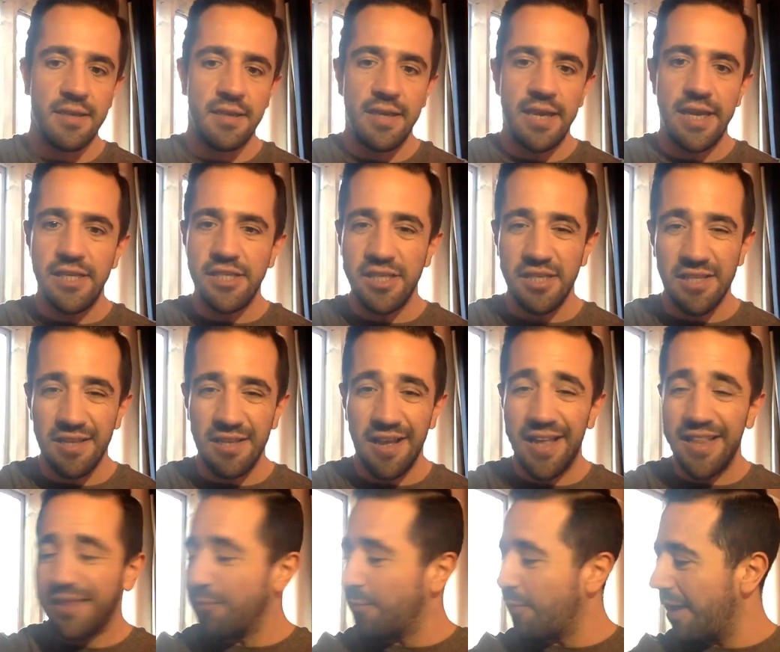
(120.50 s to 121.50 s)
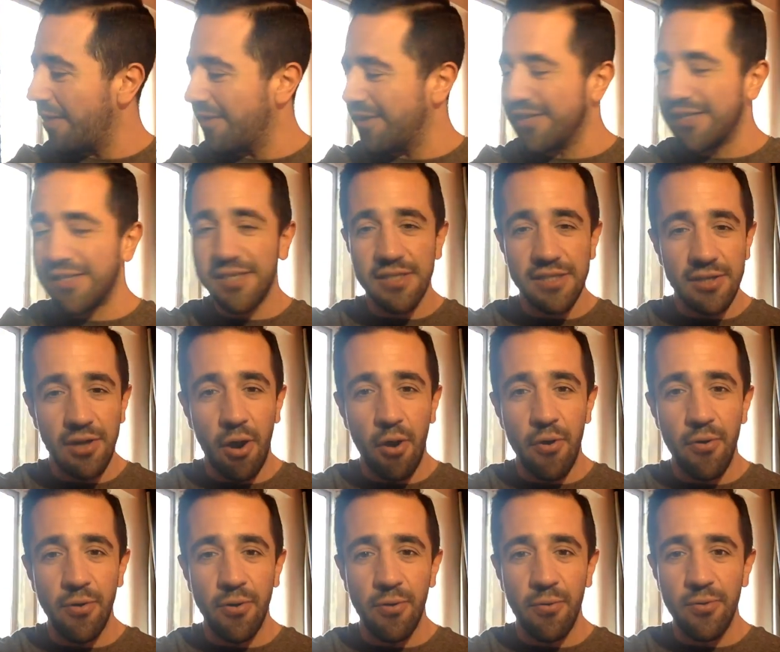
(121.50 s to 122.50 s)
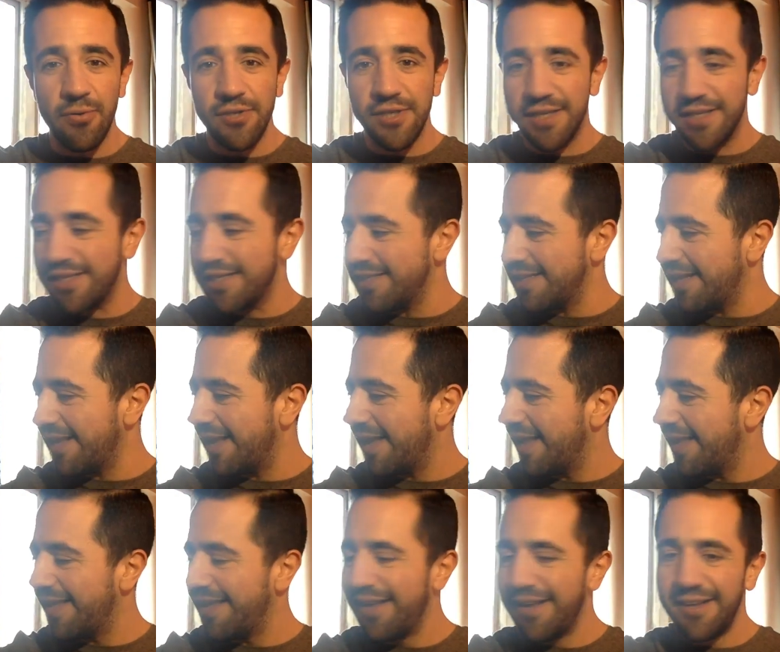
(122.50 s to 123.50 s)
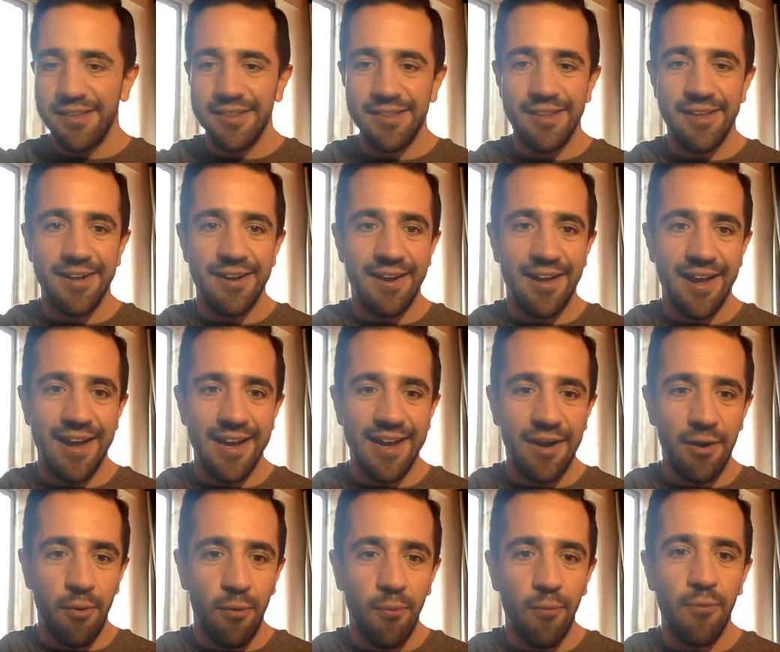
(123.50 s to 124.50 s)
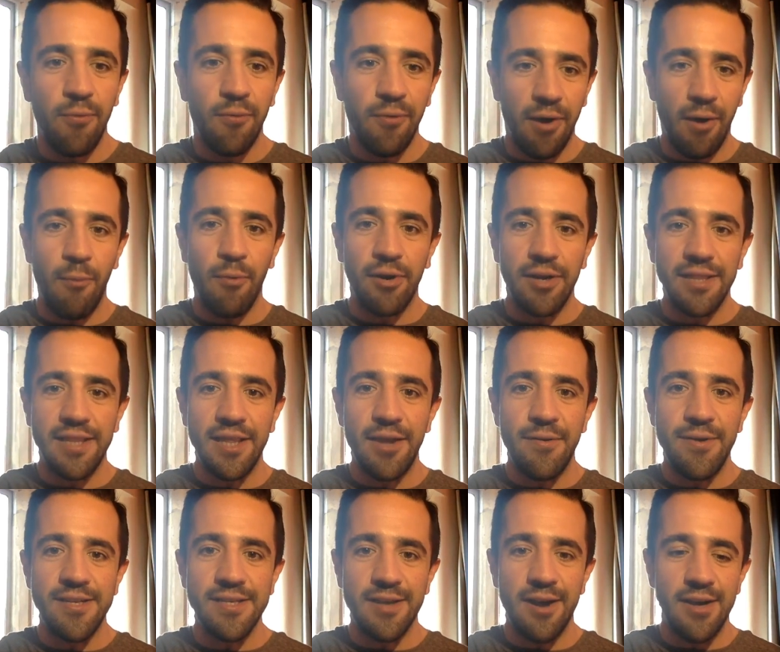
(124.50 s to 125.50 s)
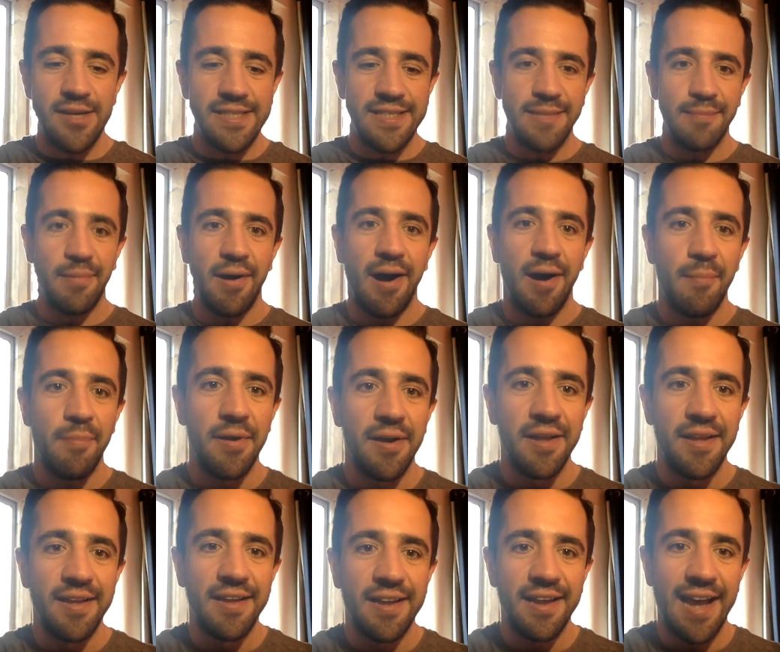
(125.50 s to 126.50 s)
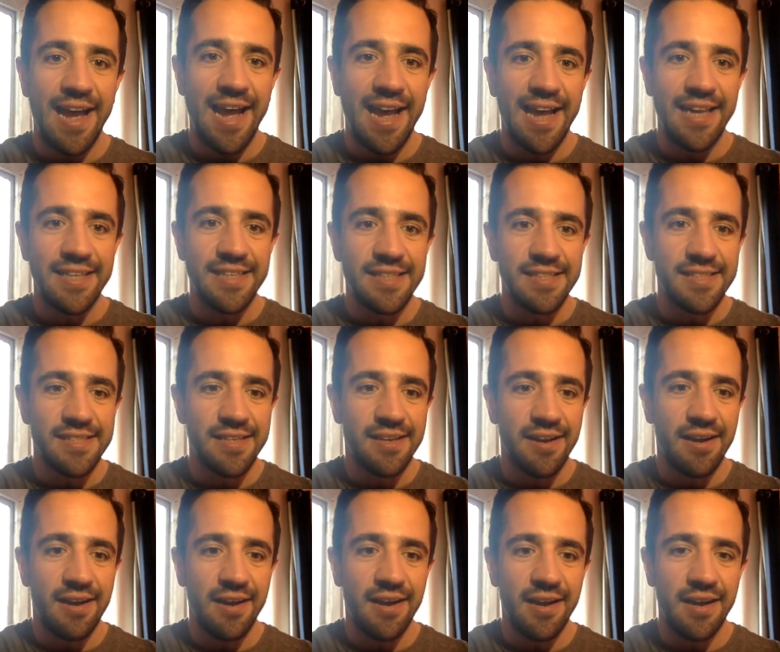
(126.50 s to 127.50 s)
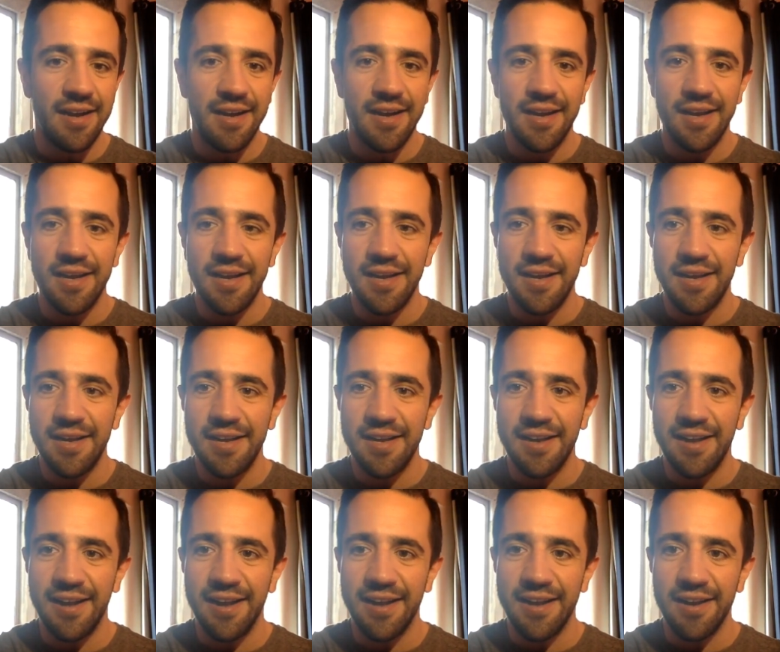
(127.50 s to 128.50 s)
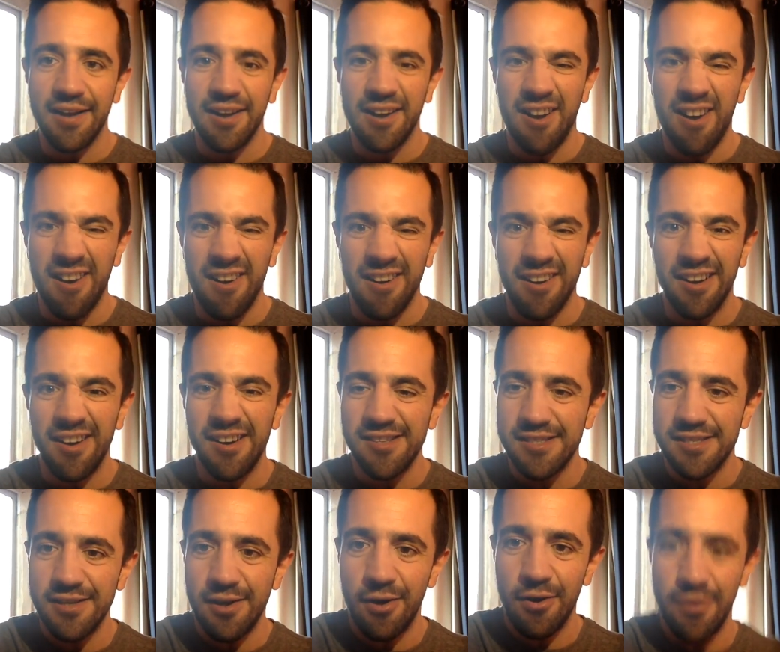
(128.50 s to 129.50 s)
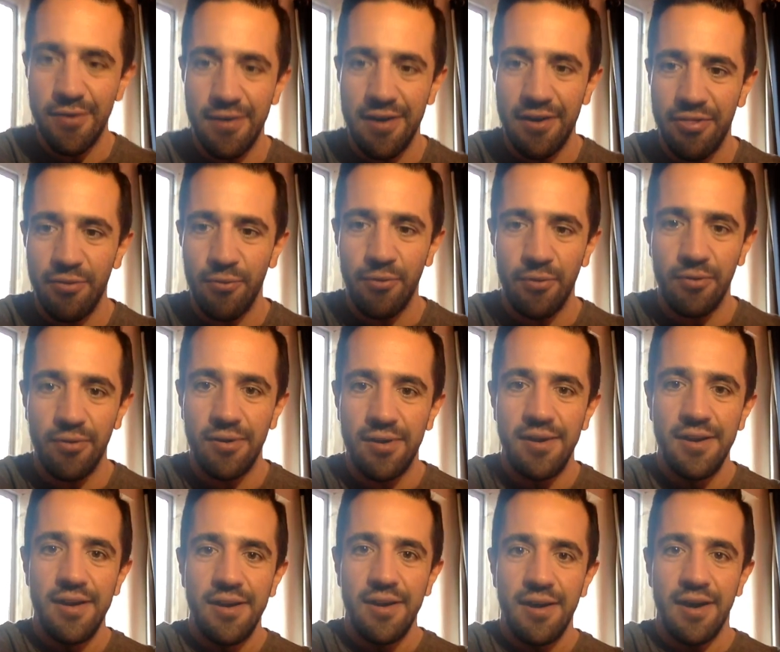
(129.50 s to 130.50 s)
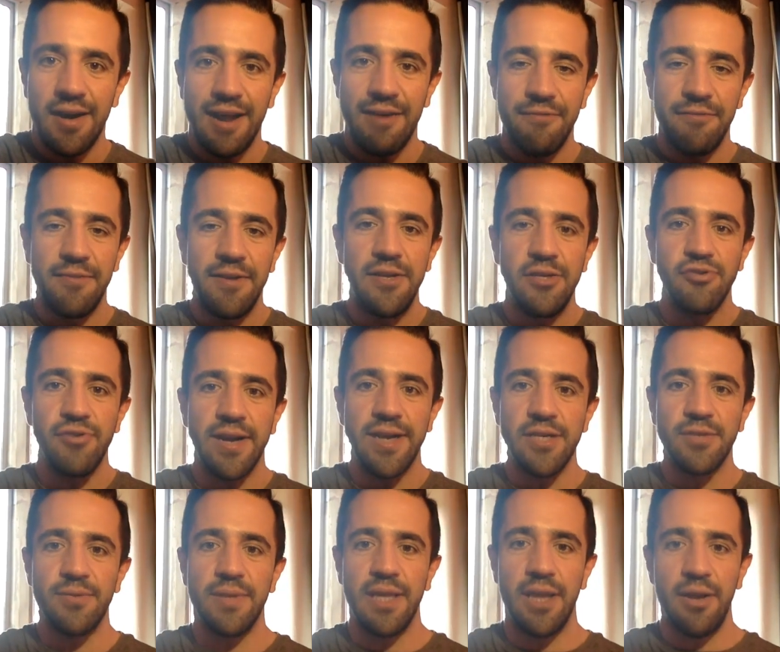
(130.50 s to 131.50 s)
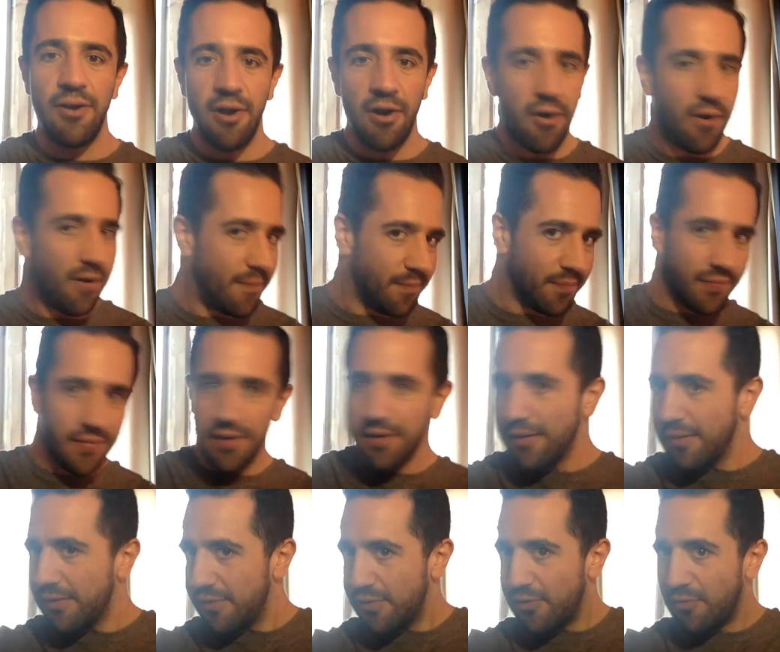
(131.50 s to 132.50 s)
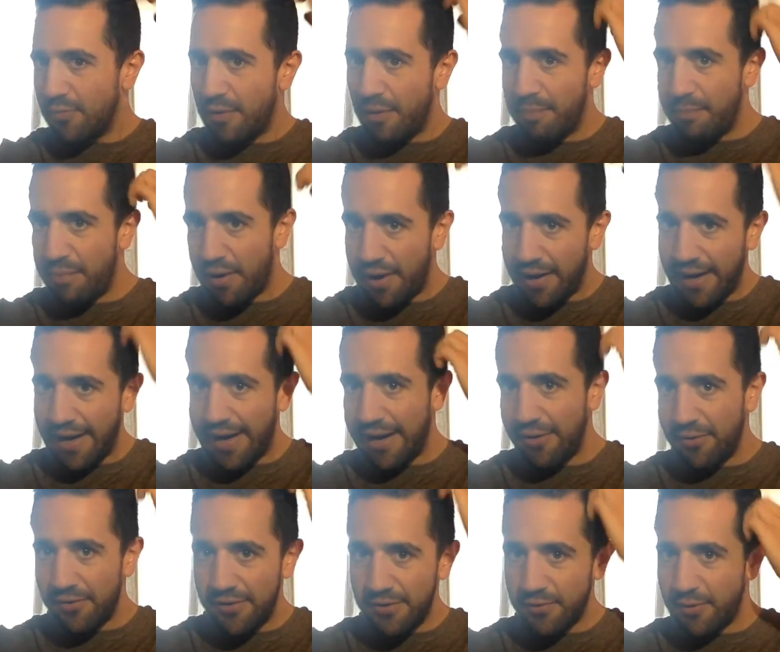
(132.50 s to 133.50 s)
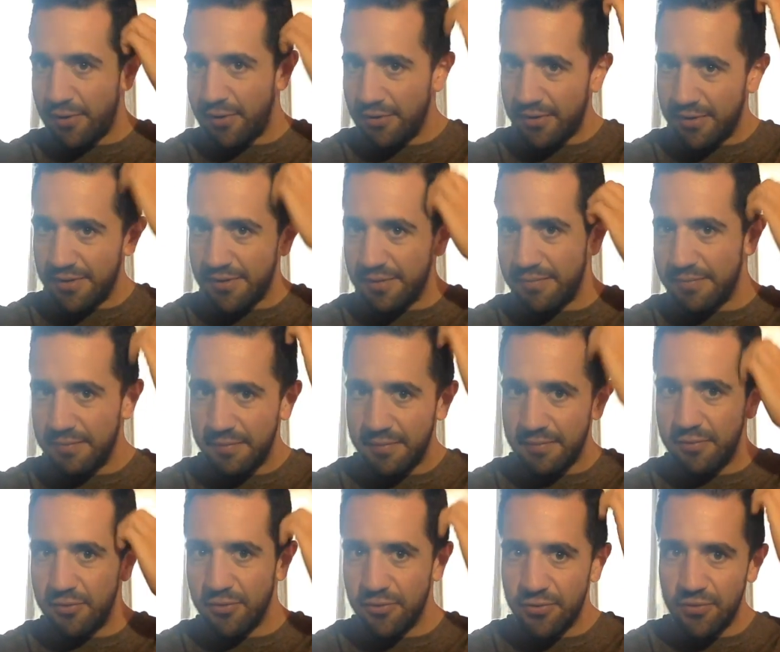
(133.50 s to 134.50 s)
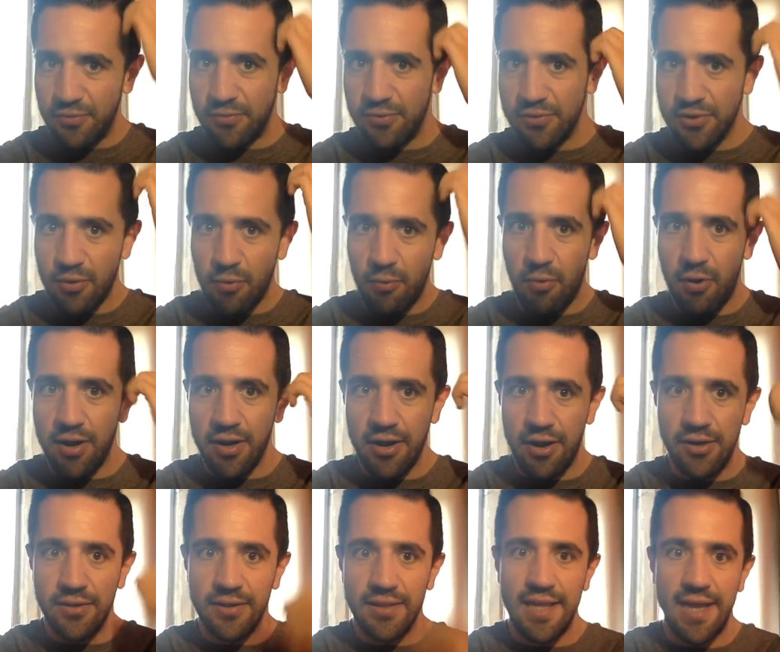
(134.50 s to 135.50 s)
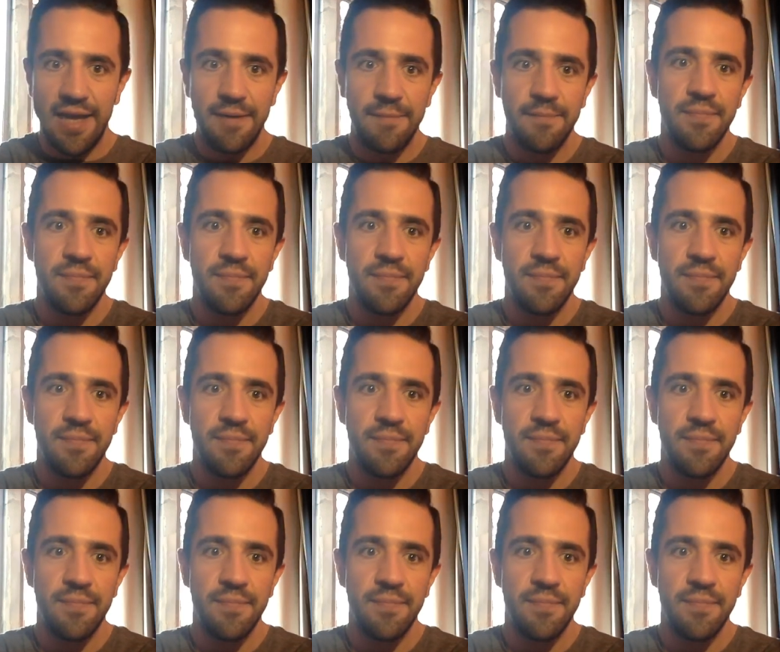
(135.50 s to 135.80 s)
it's just like the weather's so gorgeous, isn't it? That like all I want to do is go to the pub, and I can't. So I thought I'd have a few drinks with you lot. Sort my barnet out as well because I'm not sure what's quite going on there.